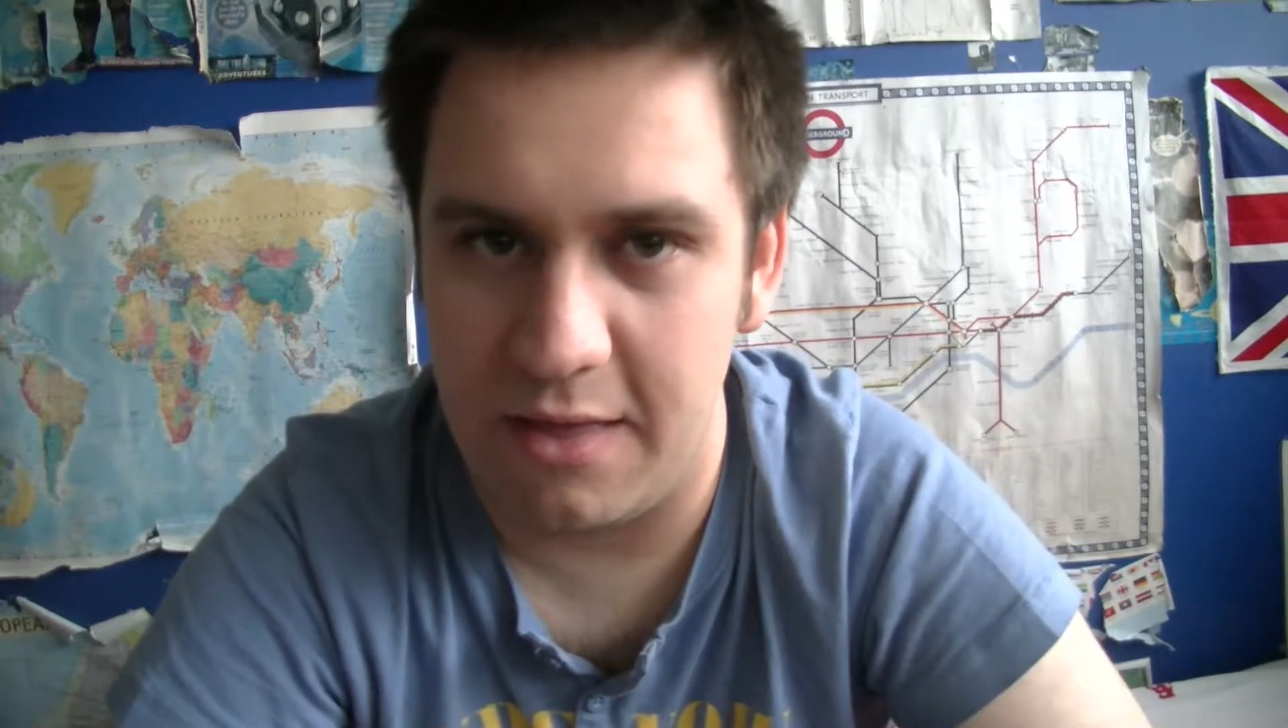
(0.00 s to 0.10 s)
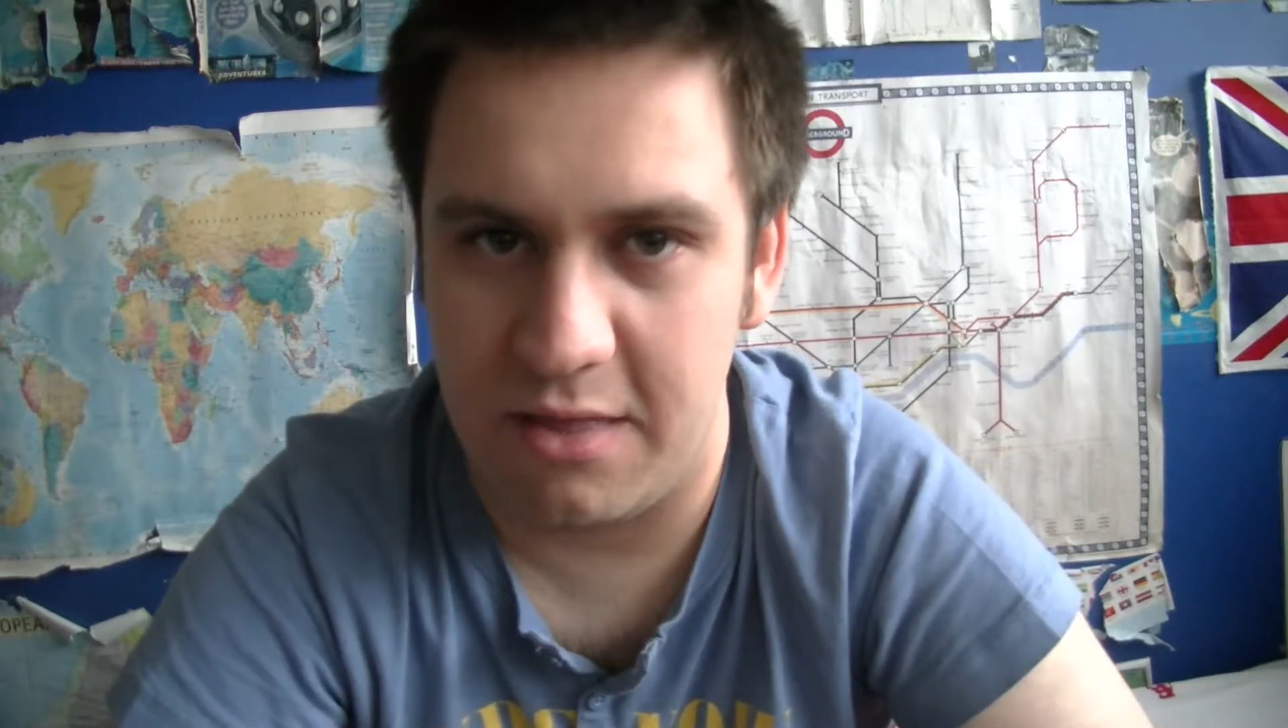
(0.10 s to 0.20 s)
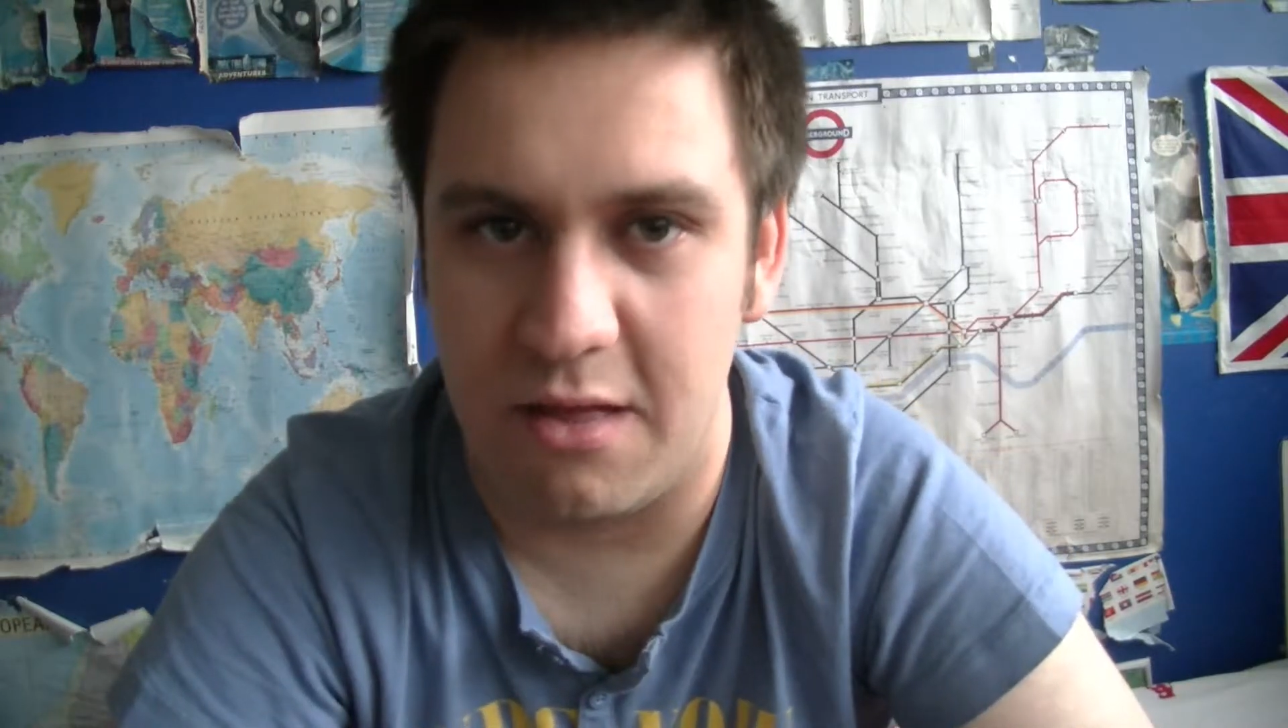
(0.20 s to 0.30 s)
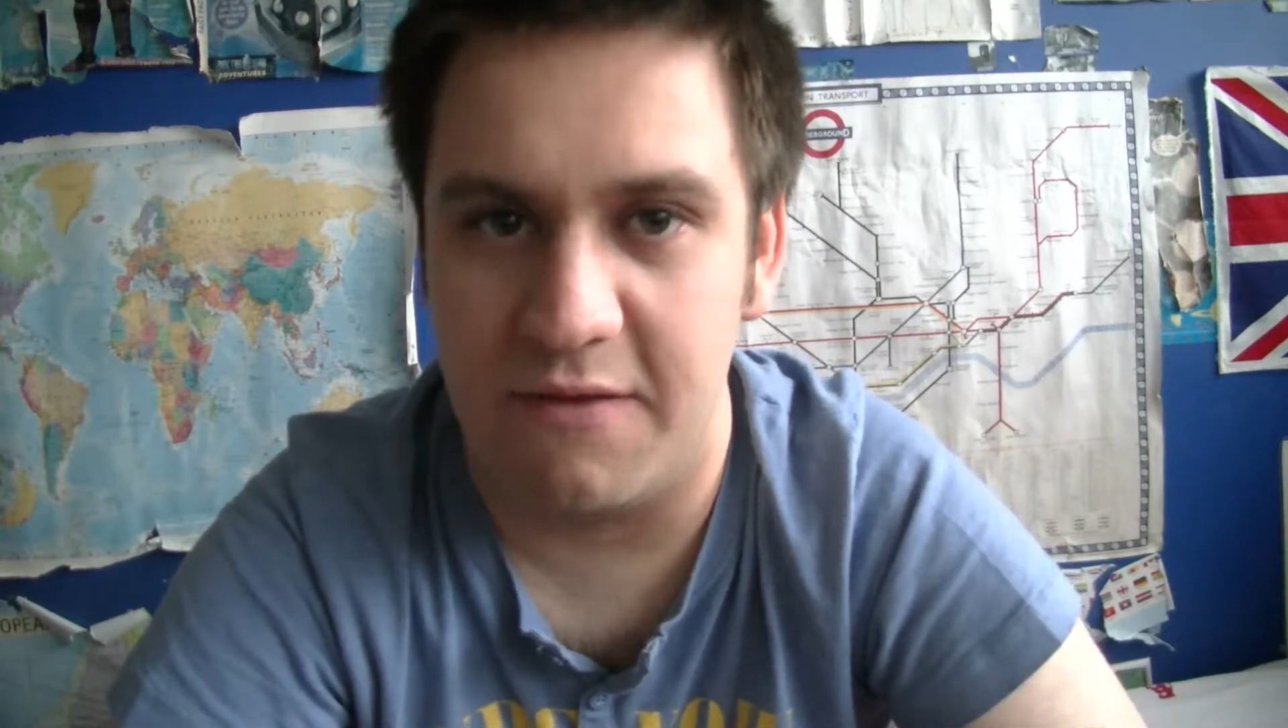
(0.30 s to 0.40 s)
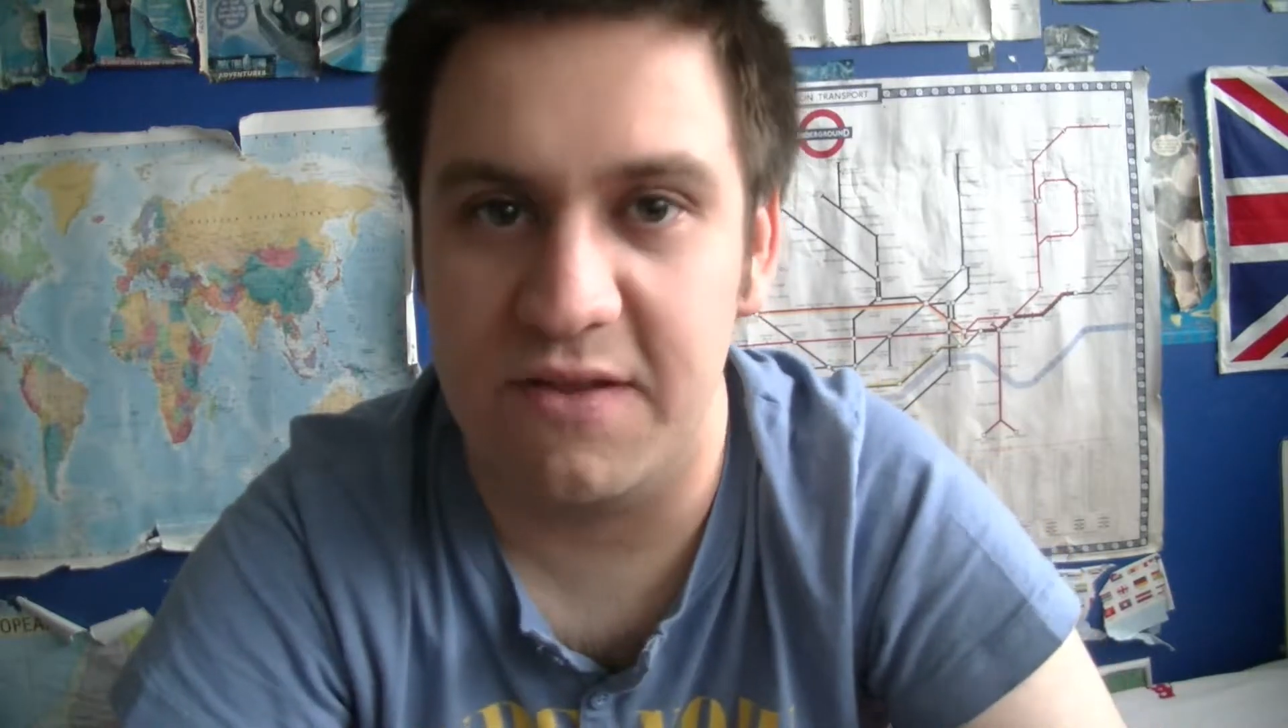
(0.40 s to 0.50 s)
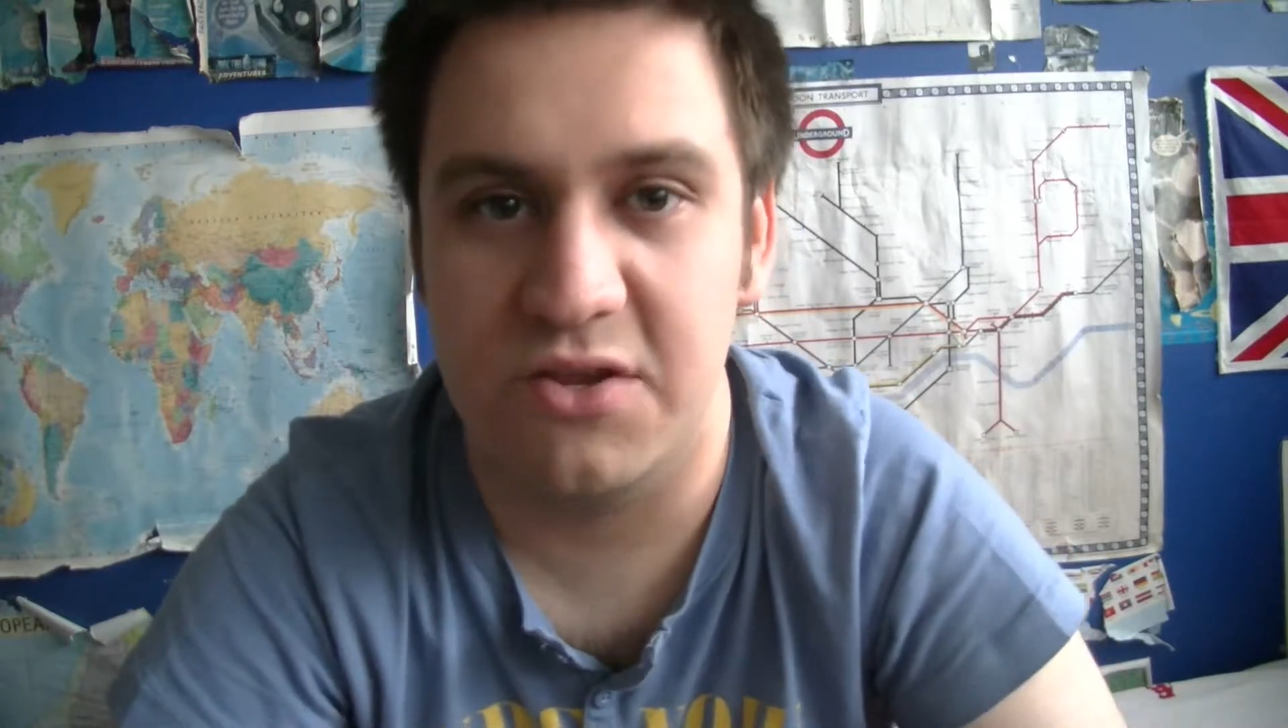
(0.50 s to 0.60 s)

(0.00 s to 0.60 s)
stuff,